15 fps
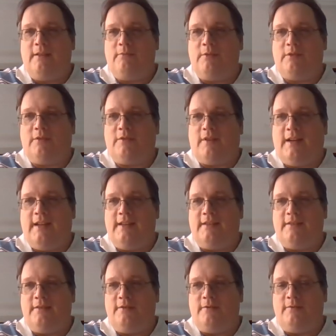will try
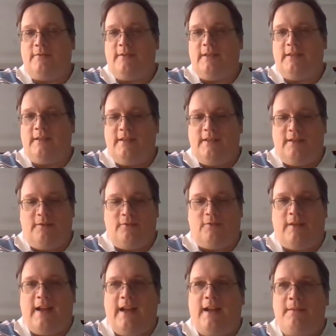to, you know,
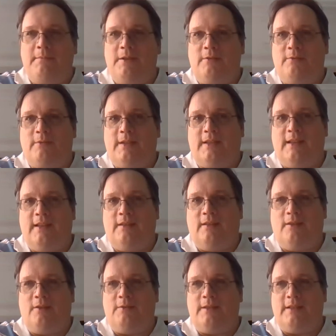grab you with a
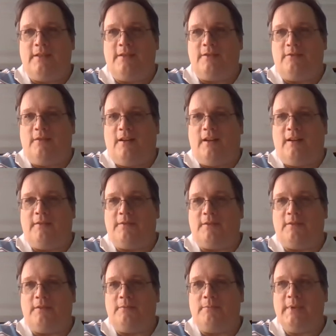low initial
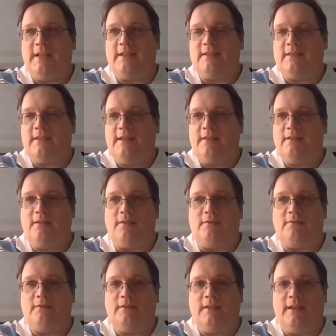offer because they
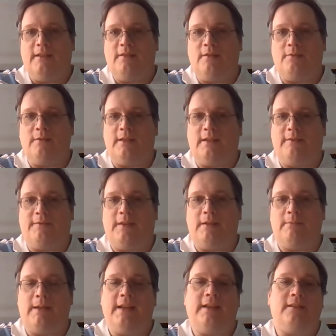know that if
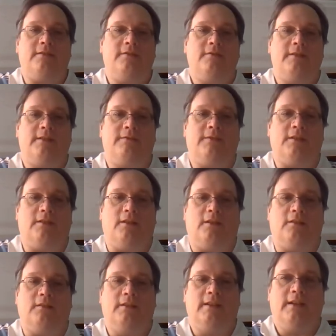they make it too
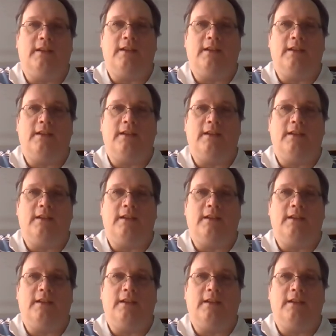difficult,